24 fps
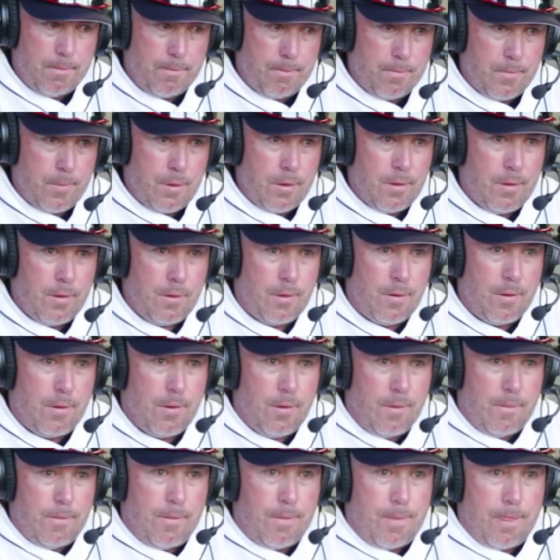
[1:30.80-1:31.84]

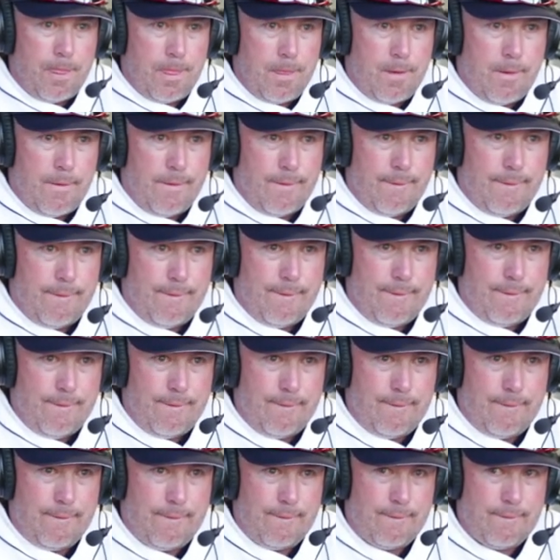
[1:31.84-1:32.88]

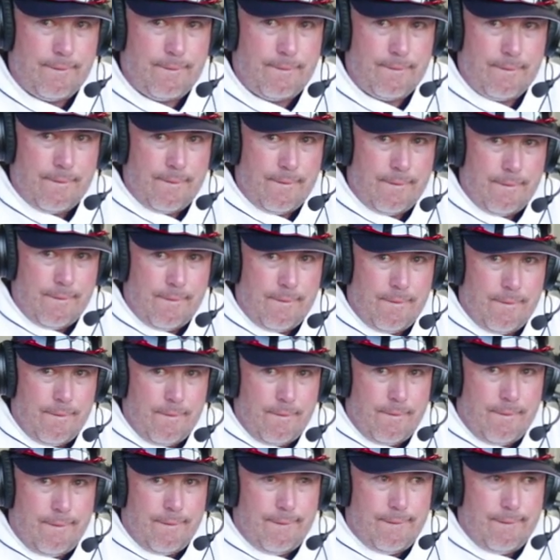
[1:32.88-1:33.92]

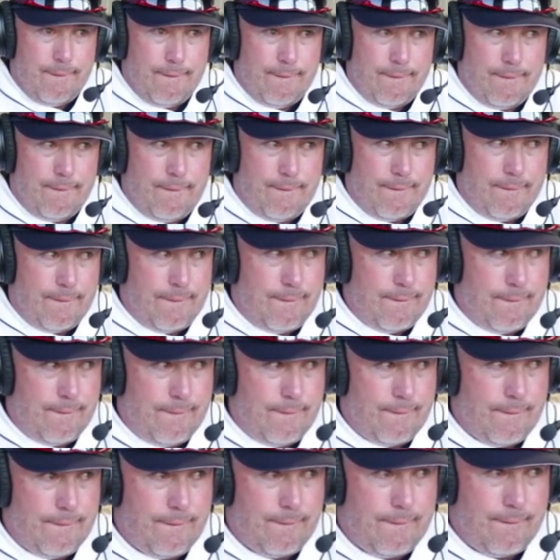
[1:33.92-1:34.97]

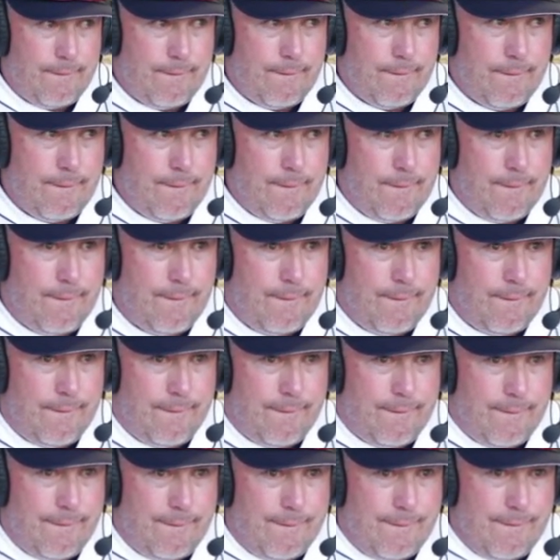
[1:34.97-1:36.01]

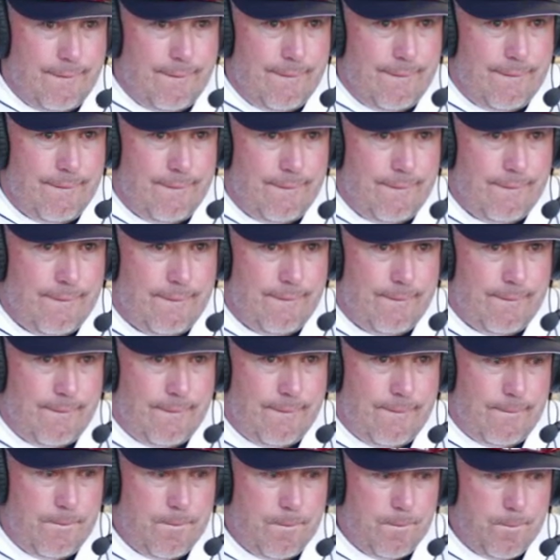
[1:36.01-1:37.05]

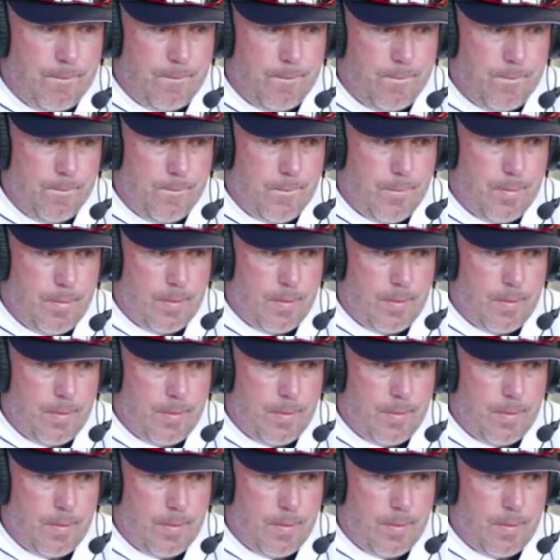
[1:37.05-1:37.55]
(silent)